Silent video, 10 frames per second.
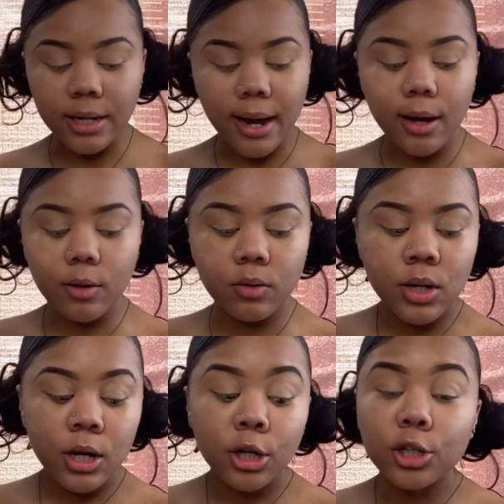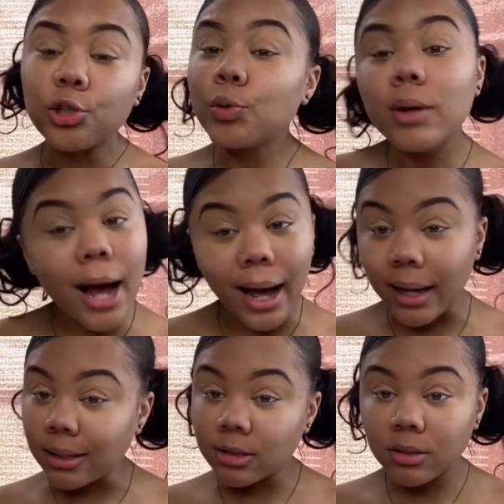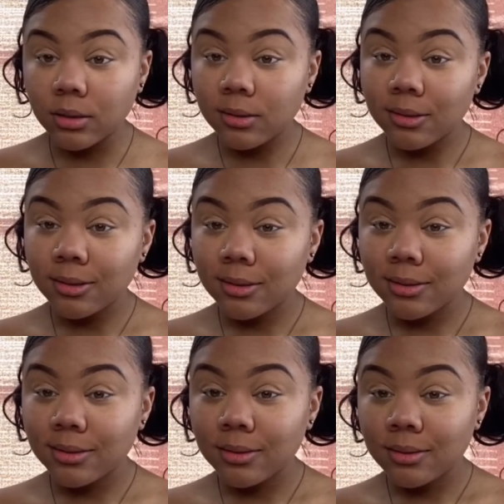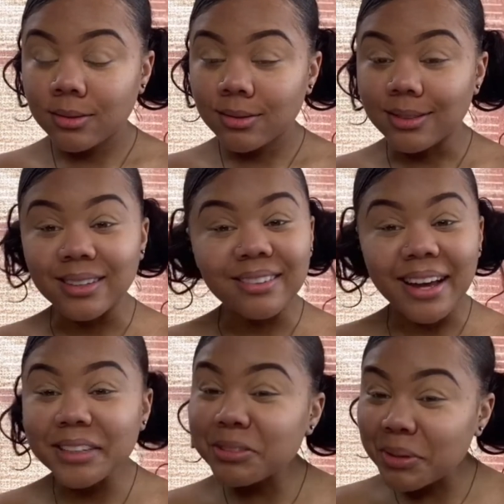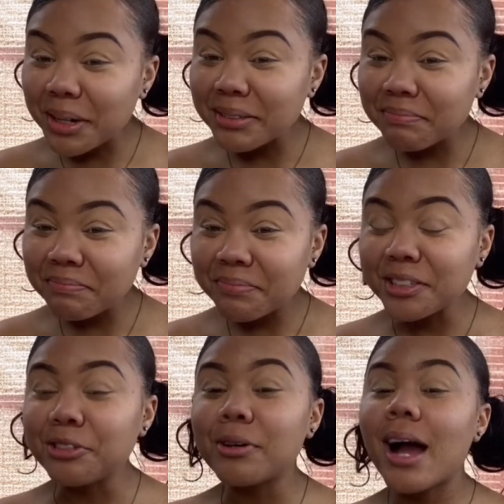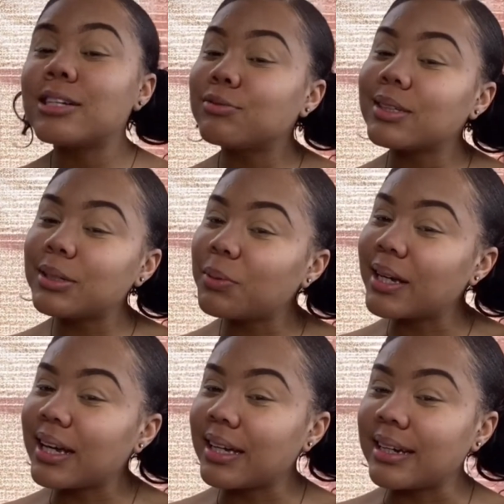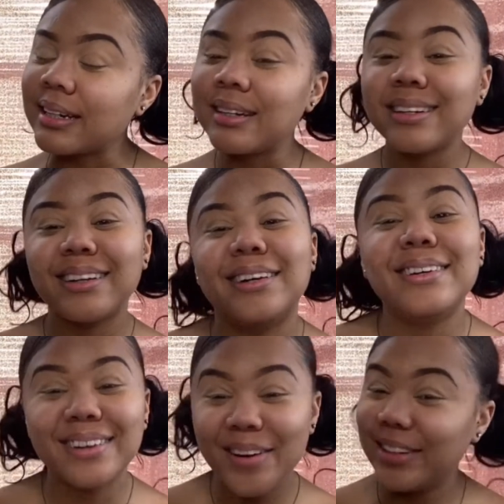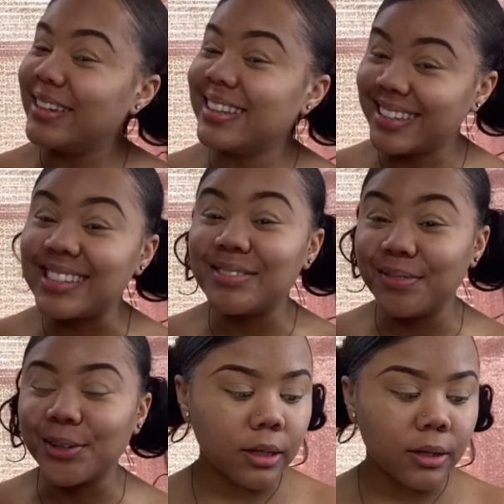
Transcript: Now, you guys, the next one, you guys really went in on this Vogue.